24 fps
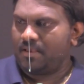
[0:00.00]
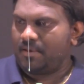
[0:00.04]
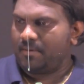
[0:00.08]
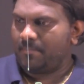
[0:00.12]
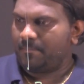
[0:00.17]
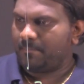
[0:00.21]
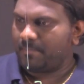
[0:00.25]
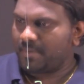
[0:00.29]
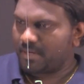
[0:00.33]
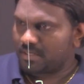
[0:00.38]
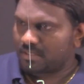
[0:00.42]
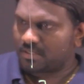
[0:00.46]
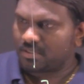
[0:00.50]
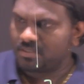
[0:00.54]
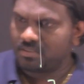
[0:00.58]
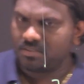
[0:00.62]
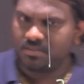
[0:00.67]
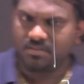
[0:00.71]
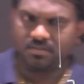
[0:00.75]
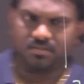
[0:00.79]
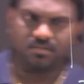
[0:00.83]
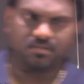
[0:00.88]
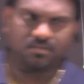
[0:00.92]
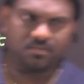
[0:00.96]
But
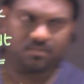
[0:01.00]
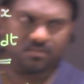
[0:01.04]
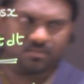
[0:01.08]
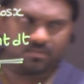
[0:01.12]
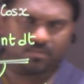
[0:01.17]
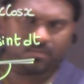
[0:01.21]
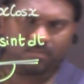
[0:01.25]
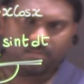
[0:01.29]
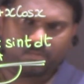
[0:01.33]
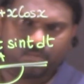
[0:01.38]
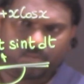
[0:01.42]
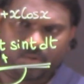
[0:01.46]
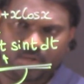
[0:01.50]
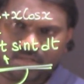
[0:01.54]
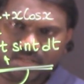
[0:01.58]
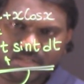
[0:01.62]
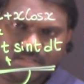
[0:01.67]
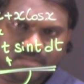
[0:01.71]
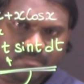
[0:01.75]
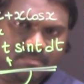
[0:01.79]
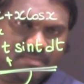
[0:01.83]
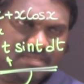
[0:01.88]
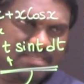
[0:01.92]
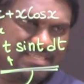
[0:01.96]
what is
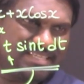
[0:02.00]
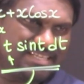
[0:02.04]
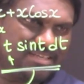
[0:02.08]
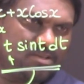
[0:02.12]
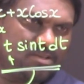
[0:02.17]
missing